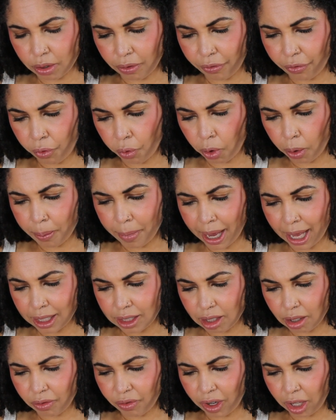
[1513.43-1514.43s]
and 4
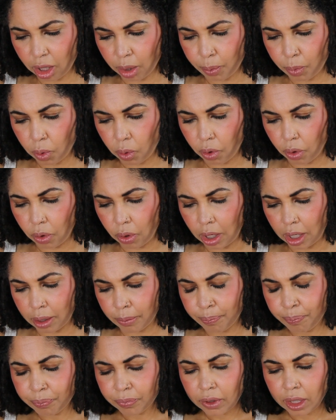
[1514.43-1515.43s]
mattes available
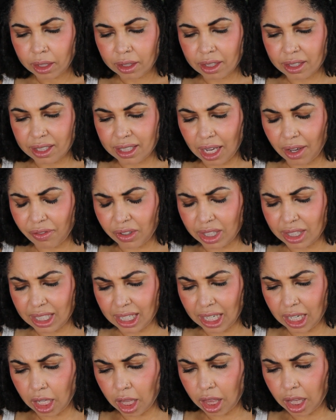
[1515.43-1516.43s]
on the
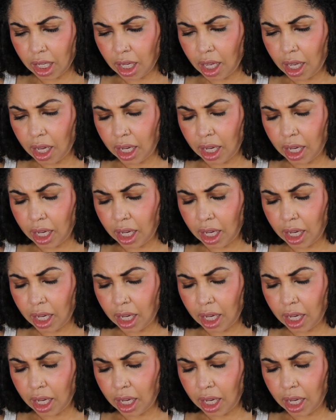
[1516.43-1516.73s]
17th.